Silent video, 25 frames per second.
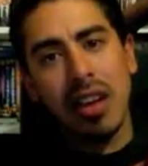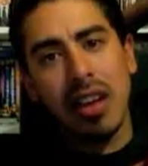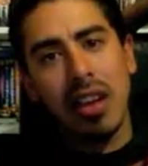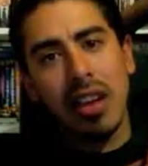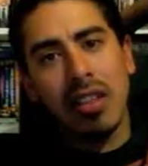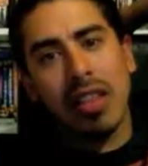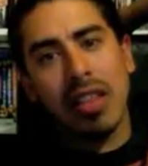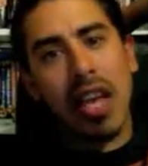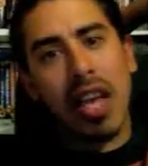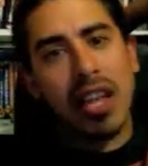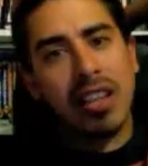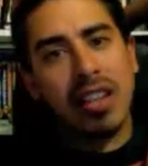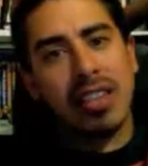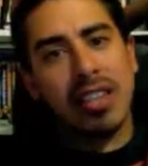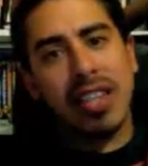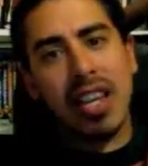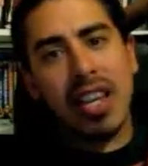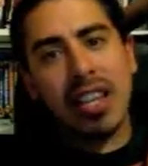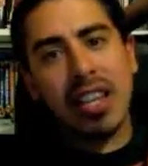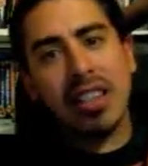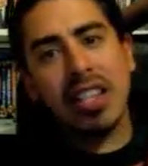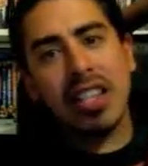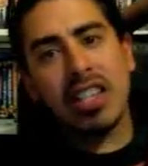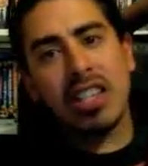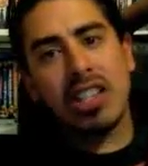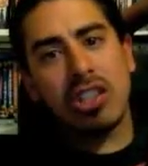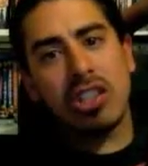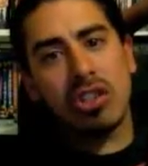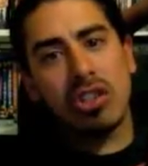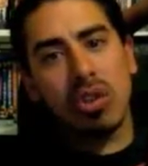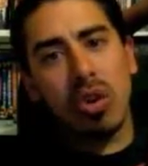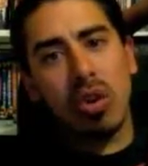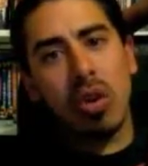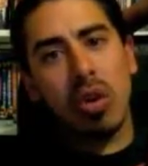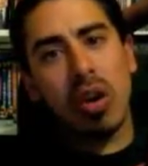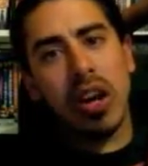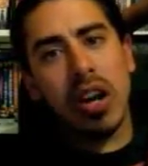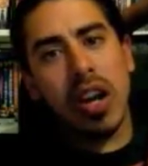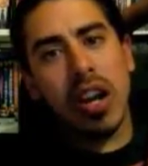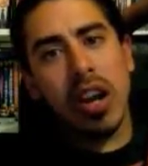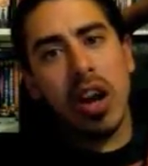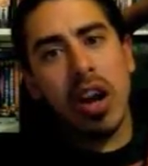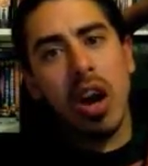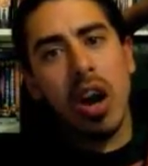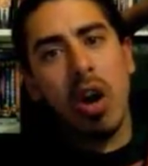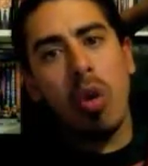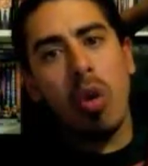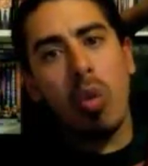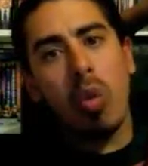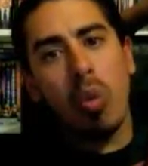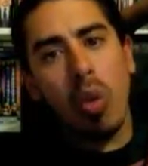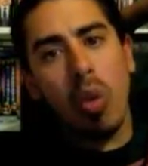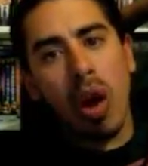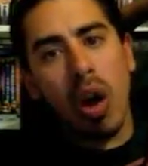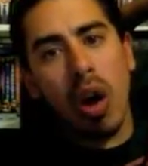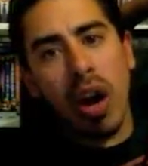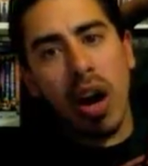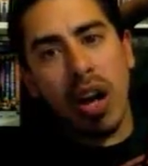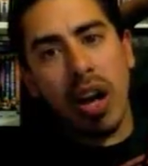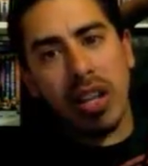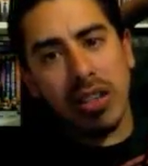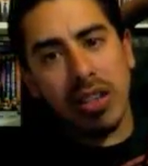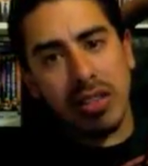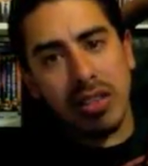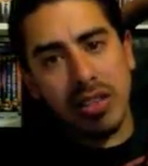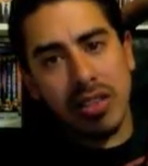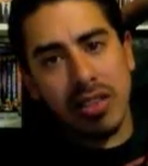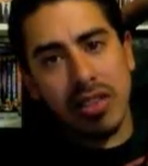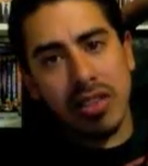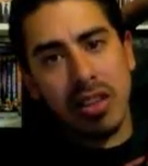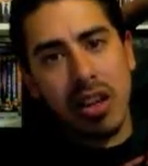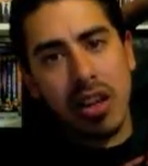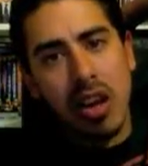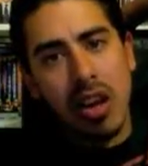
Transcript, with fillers: They did this story once.